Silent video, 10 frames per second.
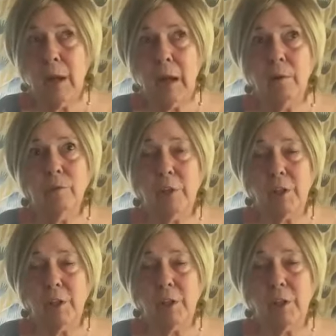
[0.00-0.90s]

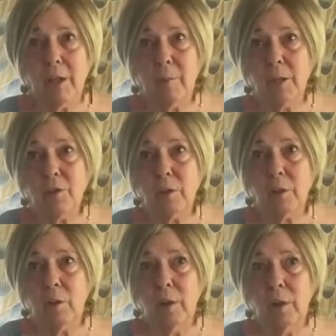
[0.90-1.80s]
powerfully
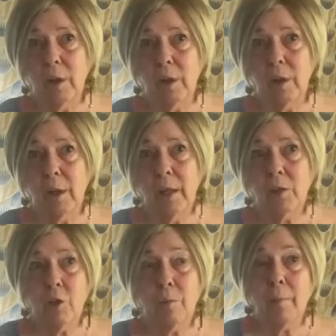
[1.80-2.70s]
transformational
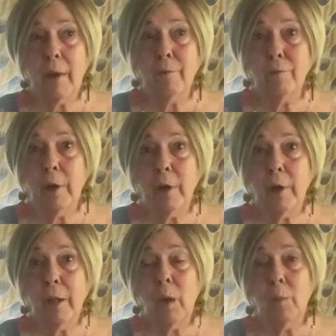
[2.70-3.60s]
to you. But my
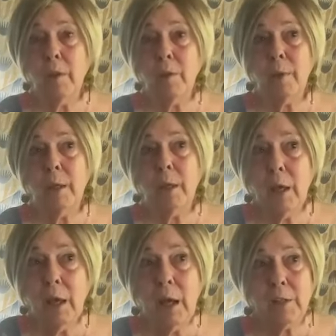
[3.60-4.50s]
friend who went
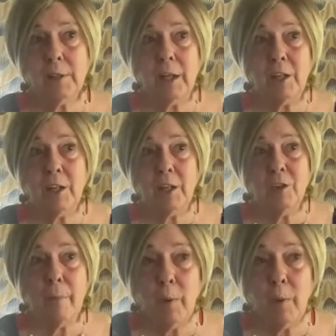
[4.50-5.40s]
with me, I'll
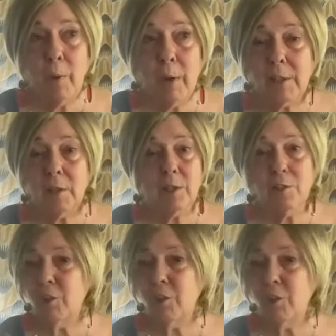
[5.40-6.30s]
say, do you remember when he
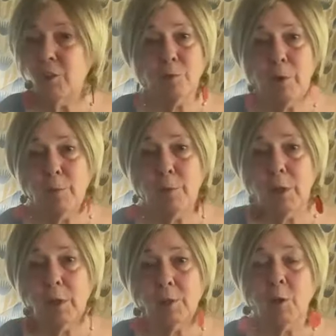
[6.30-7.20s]
said this? She
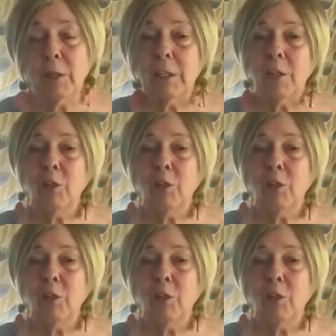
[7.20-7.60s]
doesn't remember it.